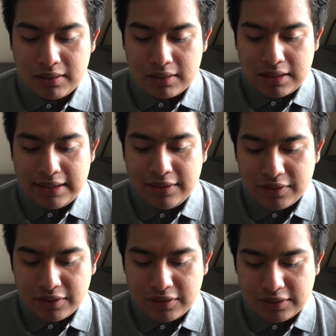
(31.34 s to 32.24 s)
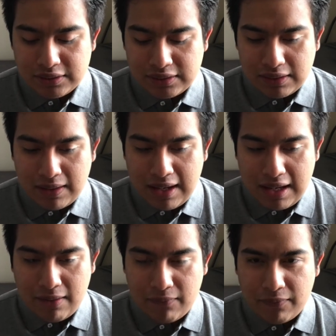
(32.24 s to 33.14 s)
teachers
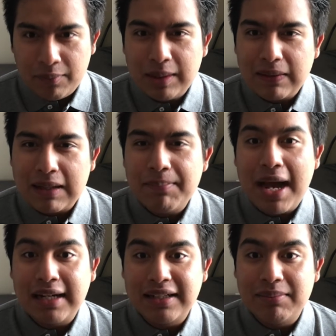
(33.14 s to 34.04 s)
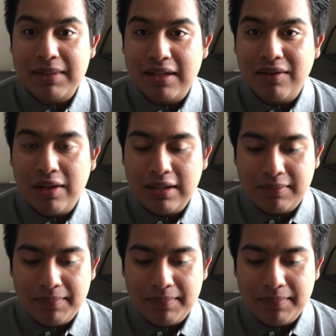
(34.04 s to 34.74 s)
have really impacted me a lot.